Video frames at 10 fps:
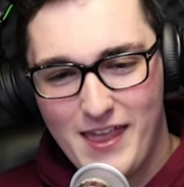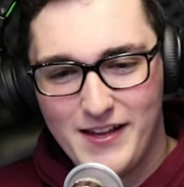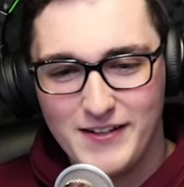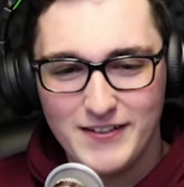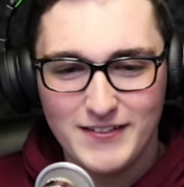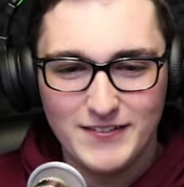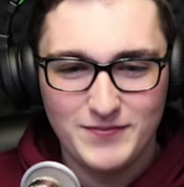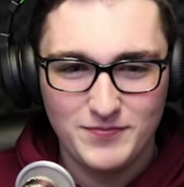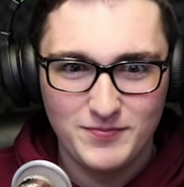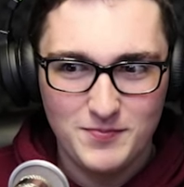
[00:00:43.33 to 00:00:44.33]
is a seeker, I
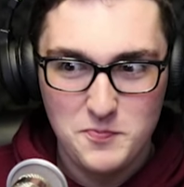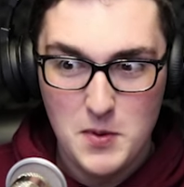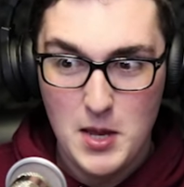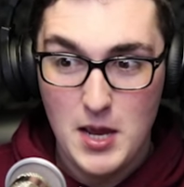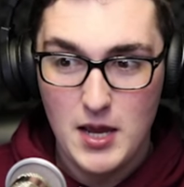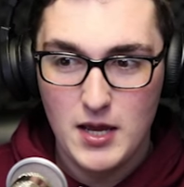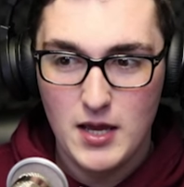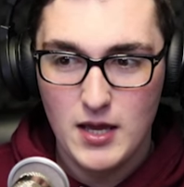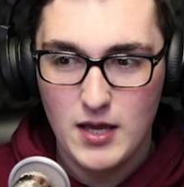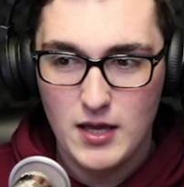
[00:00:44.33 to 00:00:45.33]
think we might actually win
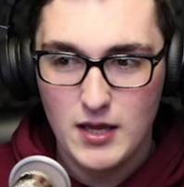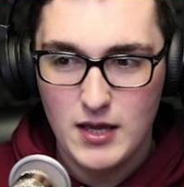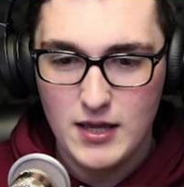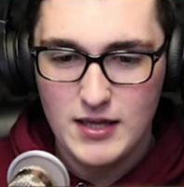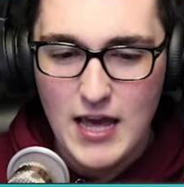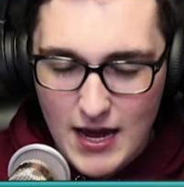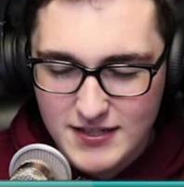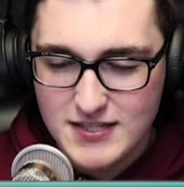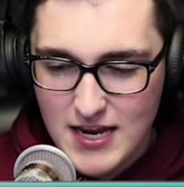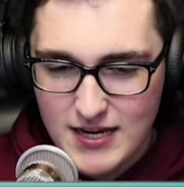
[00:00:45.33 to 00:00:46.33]
this game. Yes.
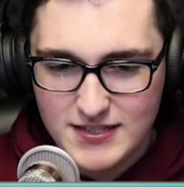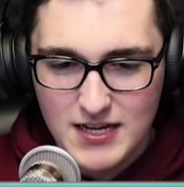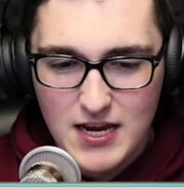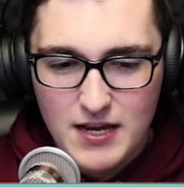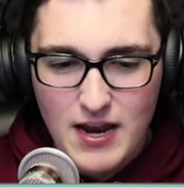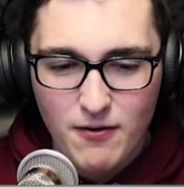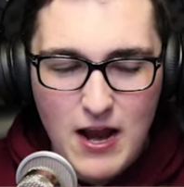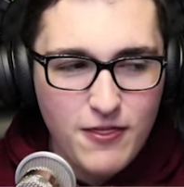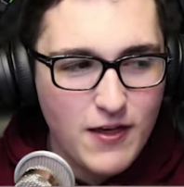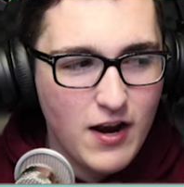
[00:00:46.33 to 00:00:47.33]
Um, yes. Now Nathan,
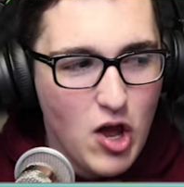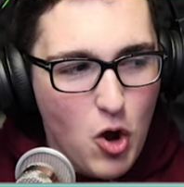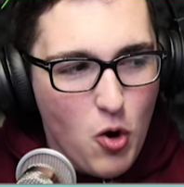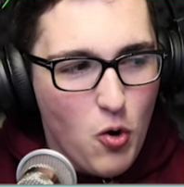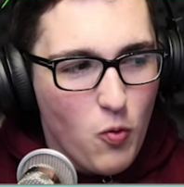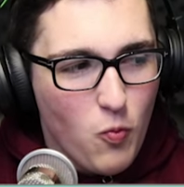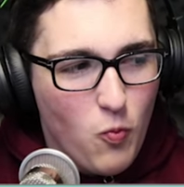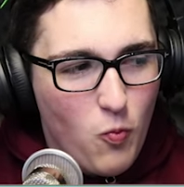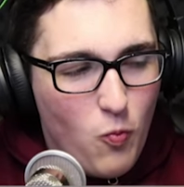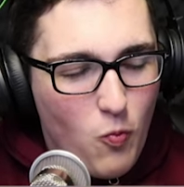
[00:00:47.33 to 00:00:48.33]
I'm gonna go hide with
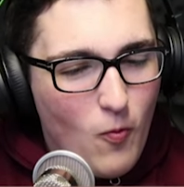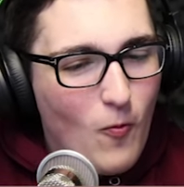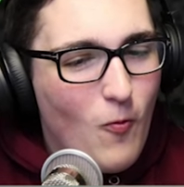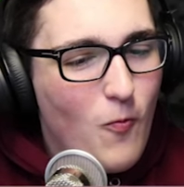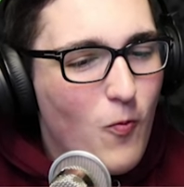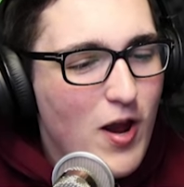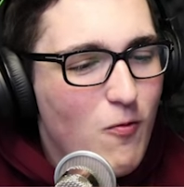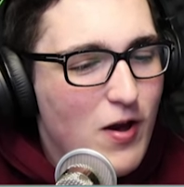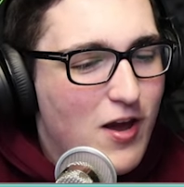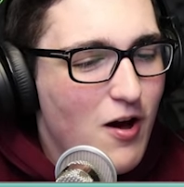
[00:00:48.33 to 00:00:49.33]
all these guys. What, we,
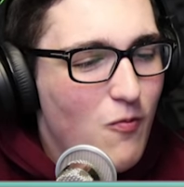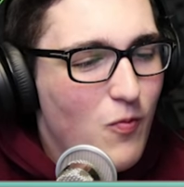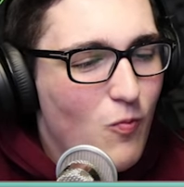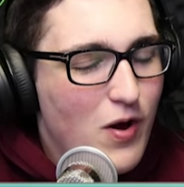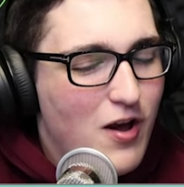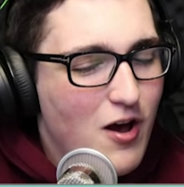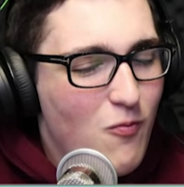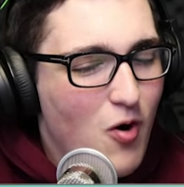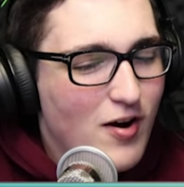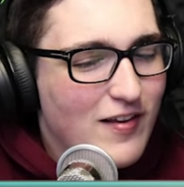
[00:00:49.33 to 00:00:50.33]
we could up, we could
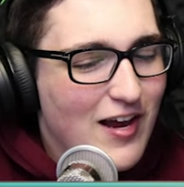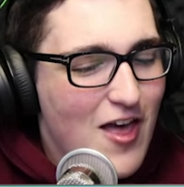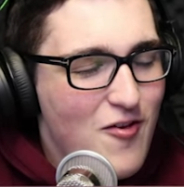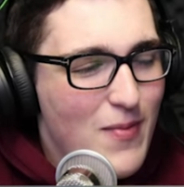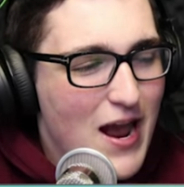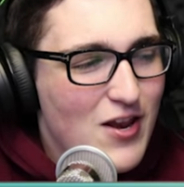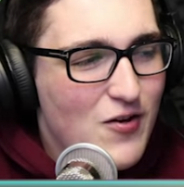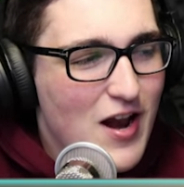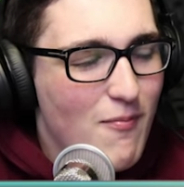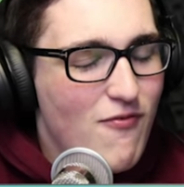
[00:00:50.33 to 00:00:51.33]
what's work up, together, man. You
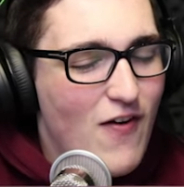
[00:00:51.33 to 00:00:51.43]
can help me